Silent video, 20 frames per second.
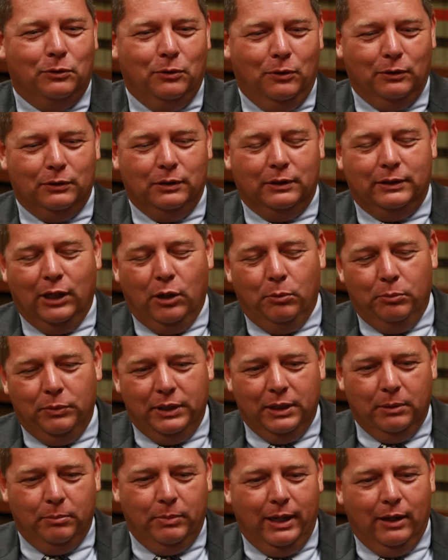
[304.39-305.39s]
on to tell
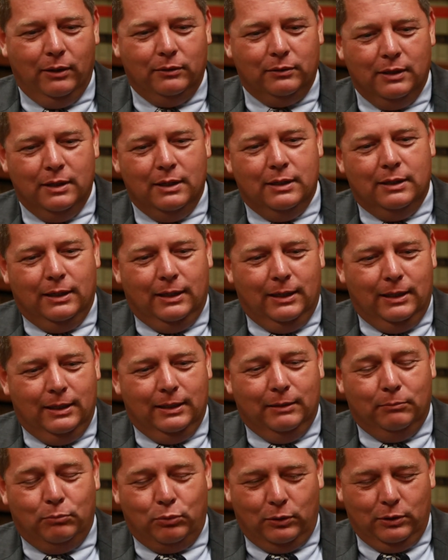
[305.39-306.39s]
me about uh,
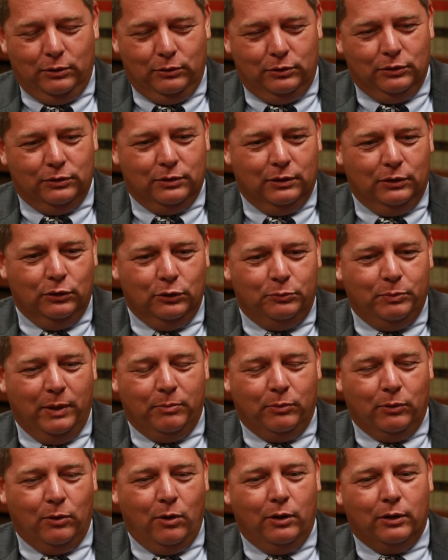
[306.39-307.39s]
and produces a
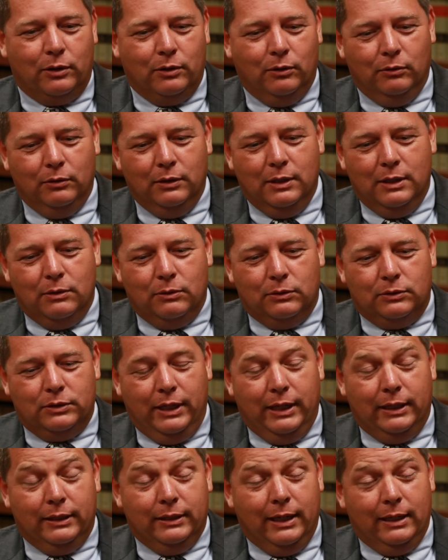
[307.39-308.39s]
newspaper article
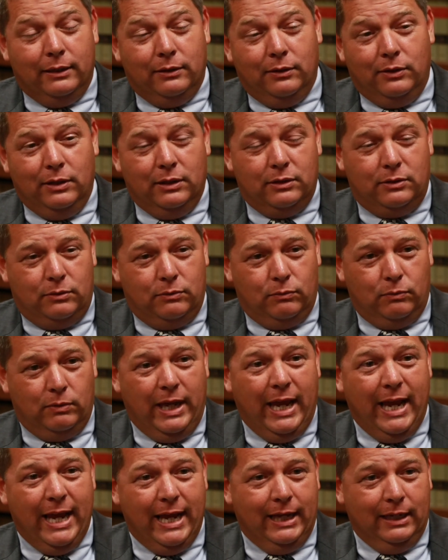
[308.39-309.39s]
saying that this
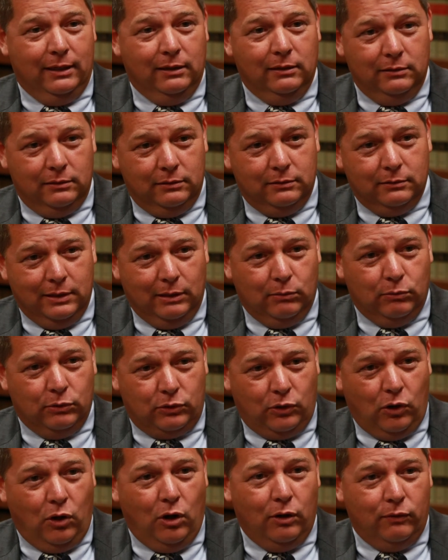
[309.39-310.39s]
head that
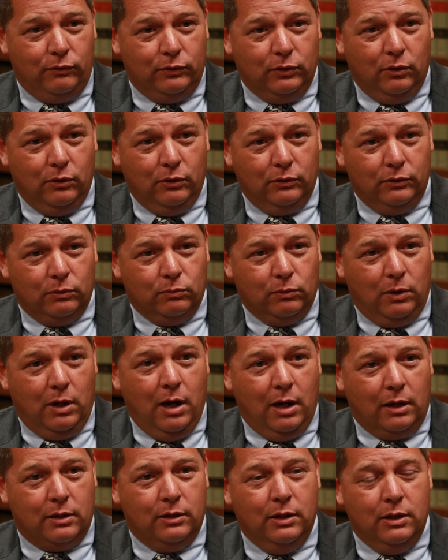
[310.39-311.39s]
was carved on the
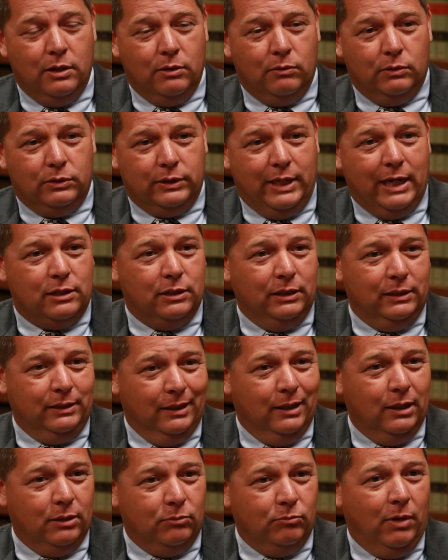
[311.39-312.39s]
rock was actually
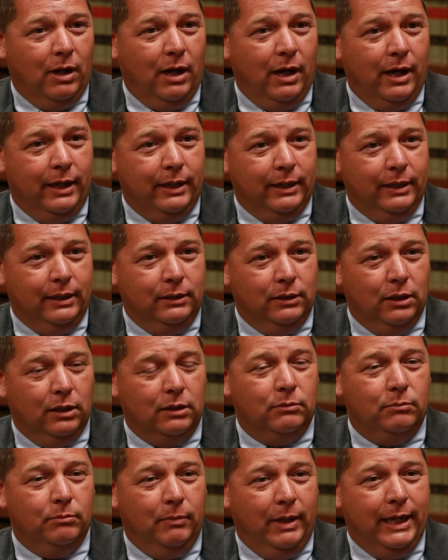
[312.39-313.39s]
done by a
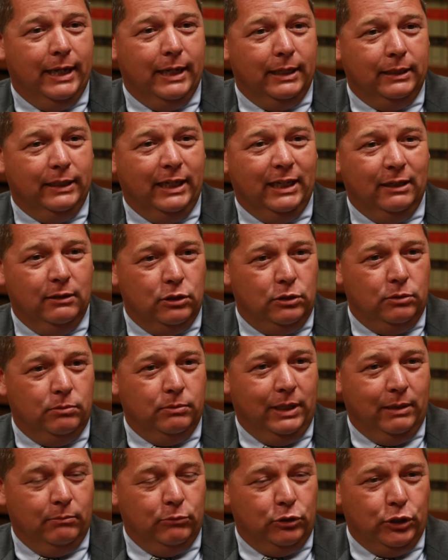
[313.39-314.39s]
young man named,
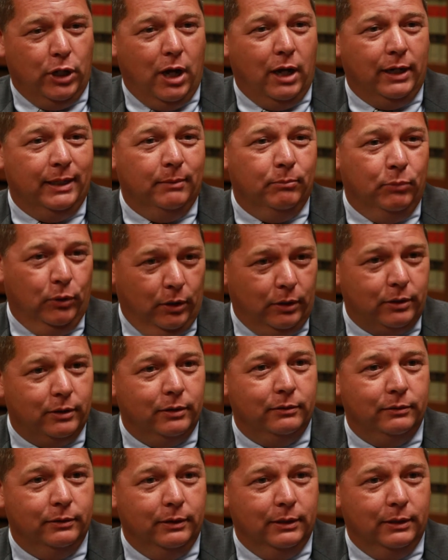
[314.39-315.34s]
named Johnny Book